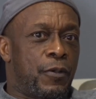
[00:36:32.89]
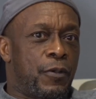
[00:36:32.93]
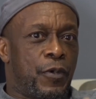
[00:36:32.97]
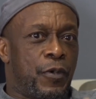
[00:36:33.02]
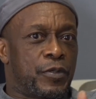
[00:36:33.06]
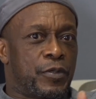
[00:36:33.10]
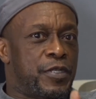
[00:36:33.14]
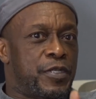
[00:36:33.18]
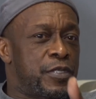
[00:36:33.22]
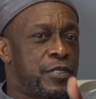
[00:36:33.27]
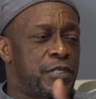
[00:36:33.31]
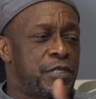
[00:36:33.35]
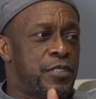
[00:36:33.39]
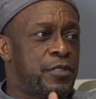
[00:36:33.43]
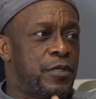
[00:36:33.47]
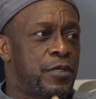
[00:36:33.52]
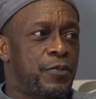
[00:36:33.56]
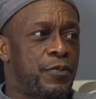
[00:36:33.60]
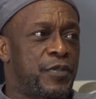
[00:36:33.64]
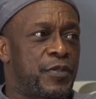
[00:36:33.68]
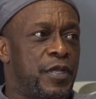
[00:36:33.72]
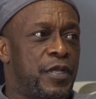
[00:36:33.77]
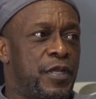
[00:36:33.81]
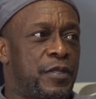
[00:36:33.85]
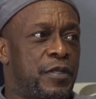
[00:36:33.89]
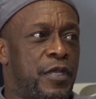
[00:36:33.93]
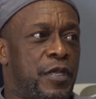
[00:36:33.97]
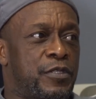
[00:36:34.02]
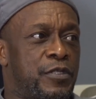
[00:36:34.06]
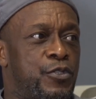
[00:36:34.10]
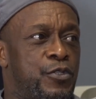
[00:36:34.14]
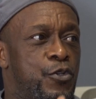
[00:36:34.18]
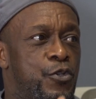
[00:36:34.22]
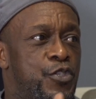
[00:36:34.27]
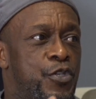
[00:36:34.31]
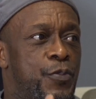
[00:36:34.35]
Well, this is something
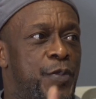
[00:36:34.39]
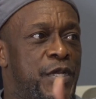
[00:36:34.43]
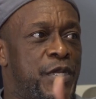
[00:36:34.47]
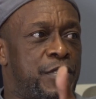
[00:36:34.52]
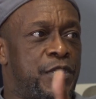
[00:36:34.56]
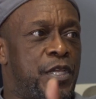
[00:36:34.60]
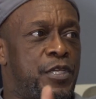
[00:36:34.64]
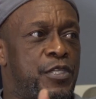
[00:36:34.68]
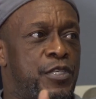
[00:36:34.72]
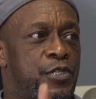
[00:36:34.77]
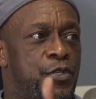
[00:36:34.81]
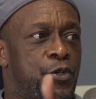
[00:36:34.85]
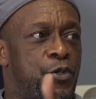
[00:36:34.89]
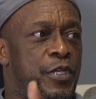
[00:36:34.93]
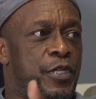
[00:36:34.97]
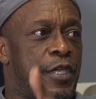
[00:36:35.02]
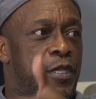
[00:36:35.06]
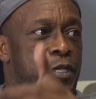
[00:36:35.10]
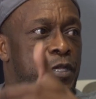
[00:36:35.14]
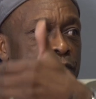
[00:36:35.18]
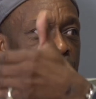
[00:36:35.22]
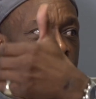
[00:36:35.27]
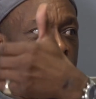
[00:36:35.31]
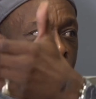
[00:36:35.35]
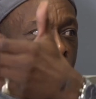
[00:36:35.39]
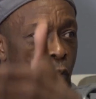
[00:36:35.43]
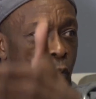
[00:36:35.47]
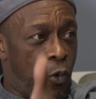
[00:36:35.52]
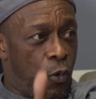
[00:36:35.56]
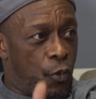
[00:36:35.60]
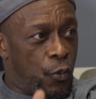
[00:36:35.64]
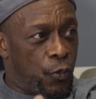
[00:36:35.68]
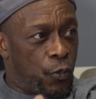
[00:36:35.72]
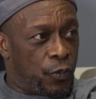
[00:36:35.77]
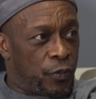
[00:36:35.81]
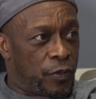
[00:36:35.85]
that you should be teaching your kids at
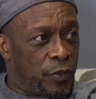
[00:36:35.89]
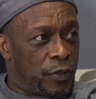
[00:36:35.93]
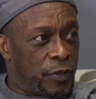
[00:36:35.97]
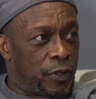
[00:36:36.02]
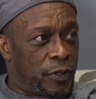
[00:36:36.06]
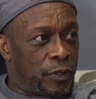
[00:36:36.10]
home.